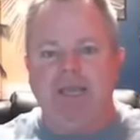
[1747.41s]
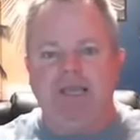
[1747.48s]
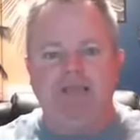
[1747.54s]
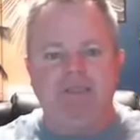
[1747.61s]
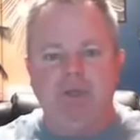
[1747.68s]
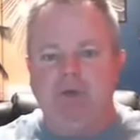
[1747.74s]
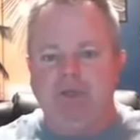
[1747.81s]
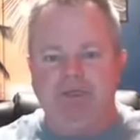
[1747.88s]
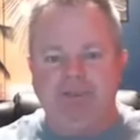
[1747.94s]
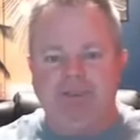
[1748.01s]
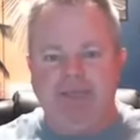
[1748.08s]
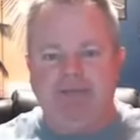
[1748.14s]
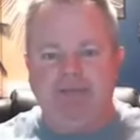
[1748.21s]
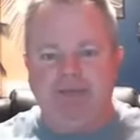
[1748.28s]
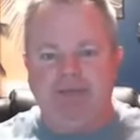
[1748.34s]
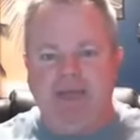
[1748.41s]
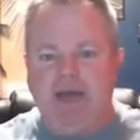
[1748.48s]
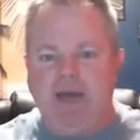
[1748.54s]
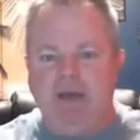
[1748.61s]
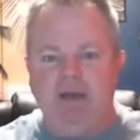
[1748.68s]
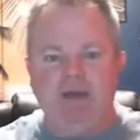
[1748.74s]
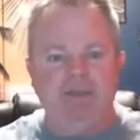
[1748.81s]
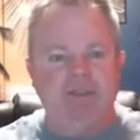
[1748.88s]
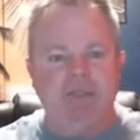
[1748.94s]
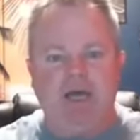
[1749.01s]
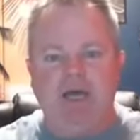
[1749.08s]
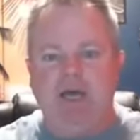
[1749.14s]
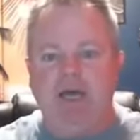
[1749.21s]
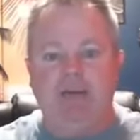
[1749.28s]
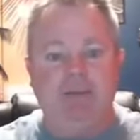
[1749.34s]
It's only $7.
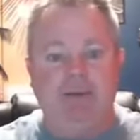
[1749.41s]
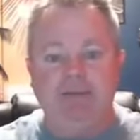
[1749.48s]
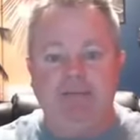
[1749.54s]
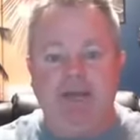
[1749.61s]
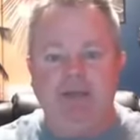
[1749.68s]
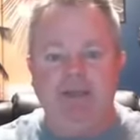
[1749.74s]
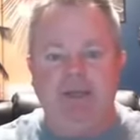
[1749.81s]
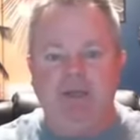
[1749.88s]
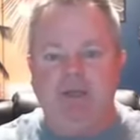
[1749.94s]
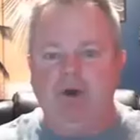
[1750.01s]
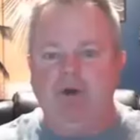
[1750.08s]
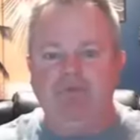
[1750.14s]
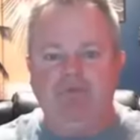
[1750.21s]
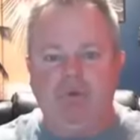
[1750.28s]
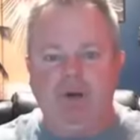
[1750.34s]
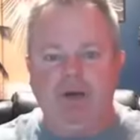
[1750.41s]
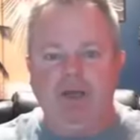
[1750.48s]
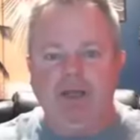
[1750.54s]
I'm telling you, go for it.